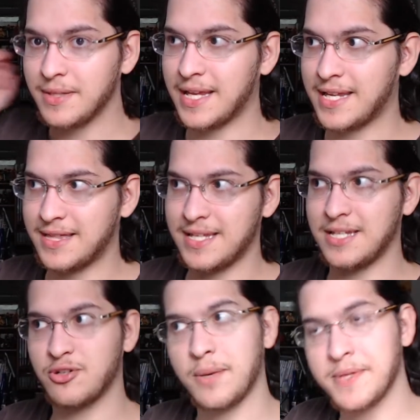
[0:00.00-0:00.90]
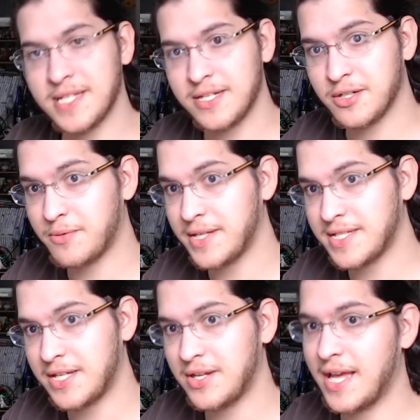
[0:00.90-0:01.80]
like the Trouble Center quest
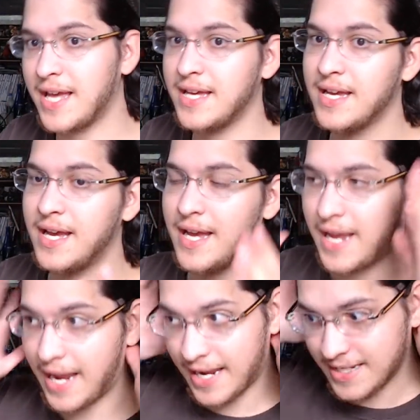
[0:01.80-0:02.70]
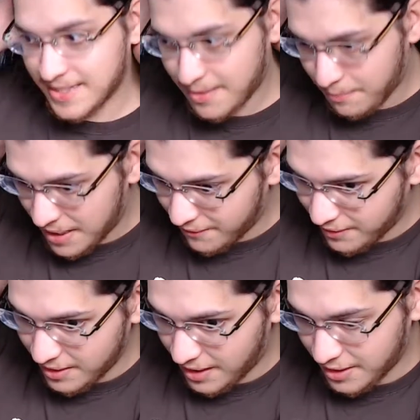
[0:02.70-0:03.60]
that you get, and the Pit of a
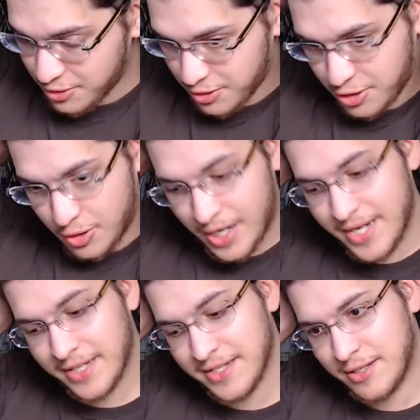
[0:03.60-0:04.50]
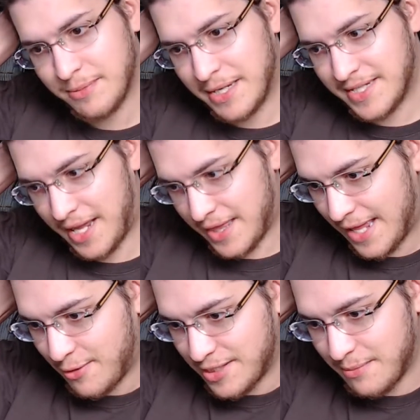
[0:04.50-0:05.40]
100 trials. I was about to say
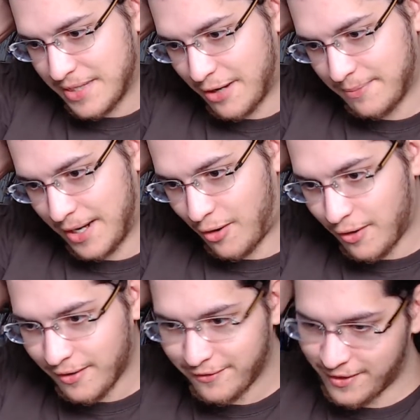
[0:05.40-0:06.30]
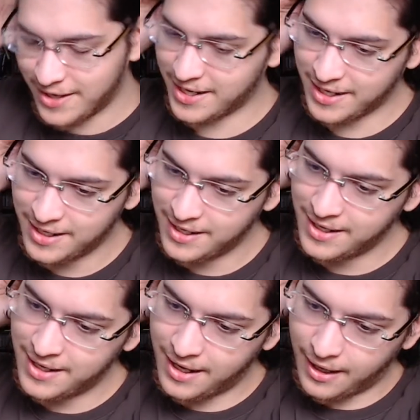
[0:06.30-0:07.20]
1,000, but that would be horrifying.
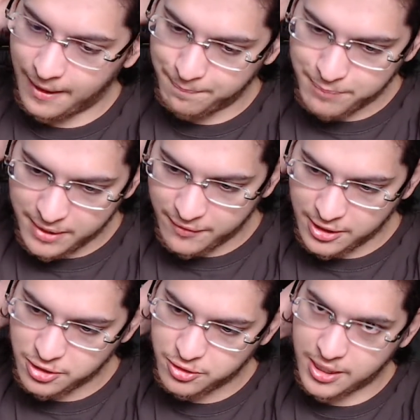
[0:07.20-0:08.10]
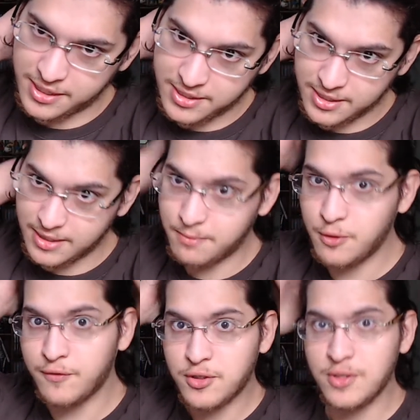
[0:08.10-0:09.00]
Pit of a 100 trials are going to
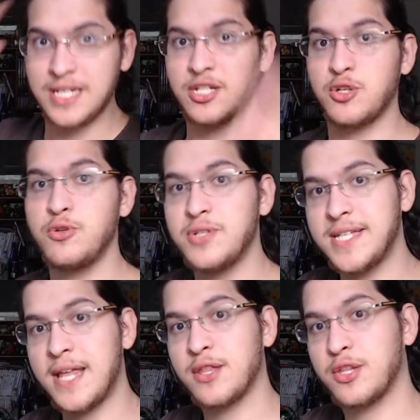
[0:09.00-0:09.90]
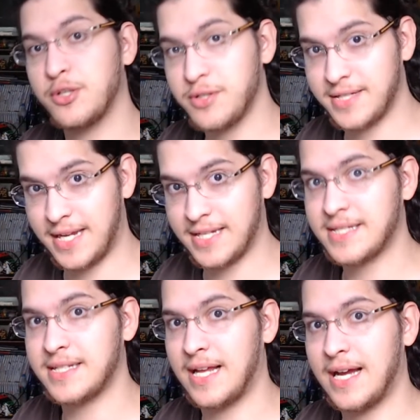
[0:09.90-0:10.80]
move to the Tuesday-Thursday
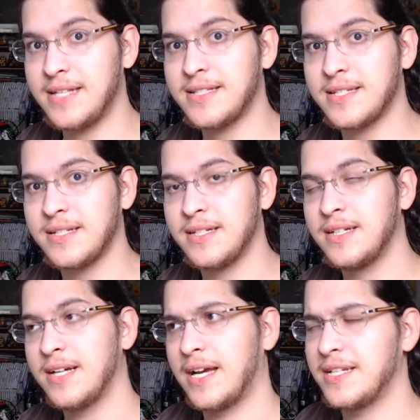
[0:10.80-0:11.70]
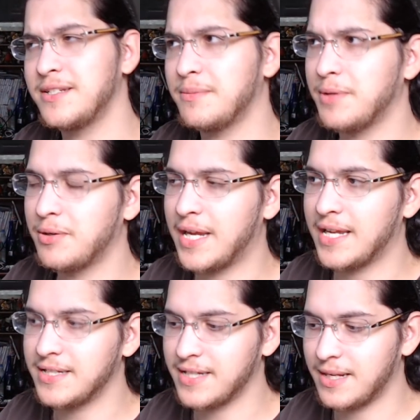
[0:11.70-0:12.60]
slot. I didn't upload
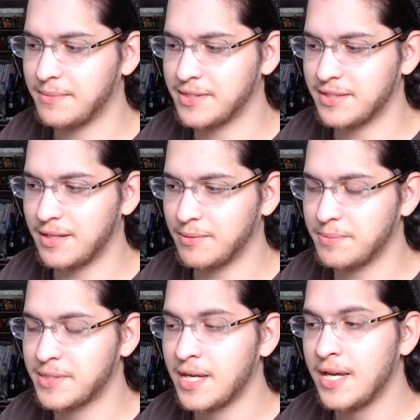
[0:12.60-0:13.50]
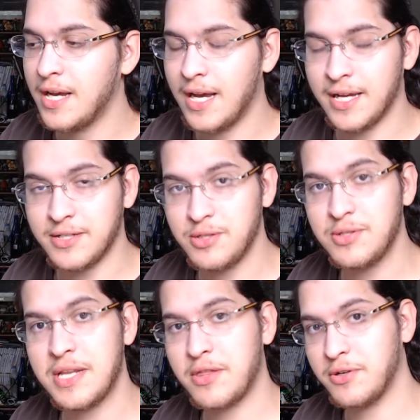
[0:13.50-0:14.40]
Hat in Time yesterday, whoops.
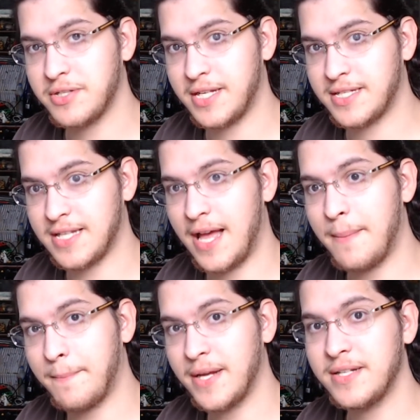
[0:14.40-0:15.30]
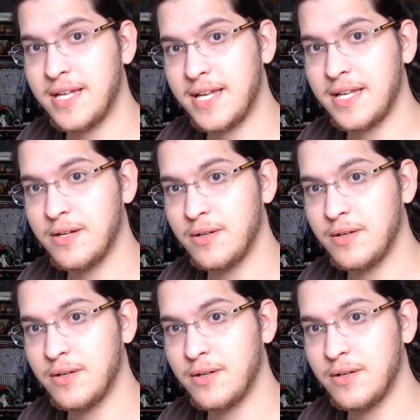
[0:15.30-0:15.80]
Tuesday-Thursday slot. Monday,